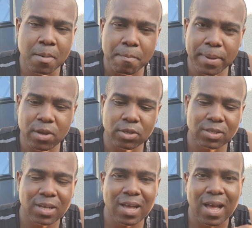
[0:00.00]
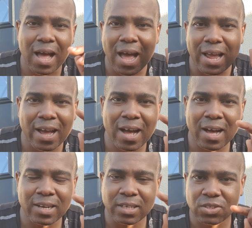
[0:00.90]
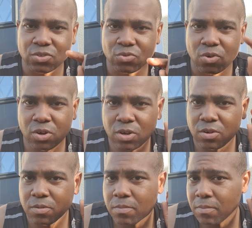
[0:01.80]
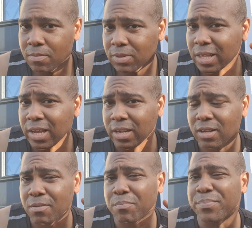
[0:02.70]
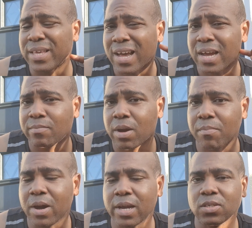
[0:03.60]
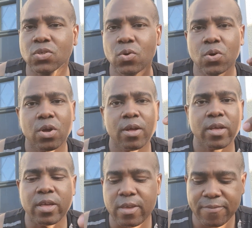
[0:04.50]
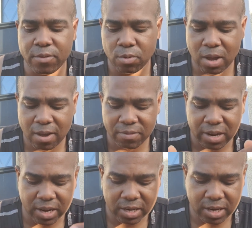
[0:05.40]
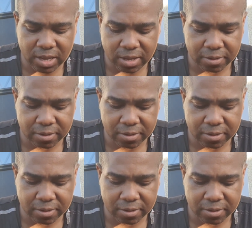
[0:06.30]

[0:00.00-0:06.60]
Because I had a strong thing behind my mind. So if you have an idea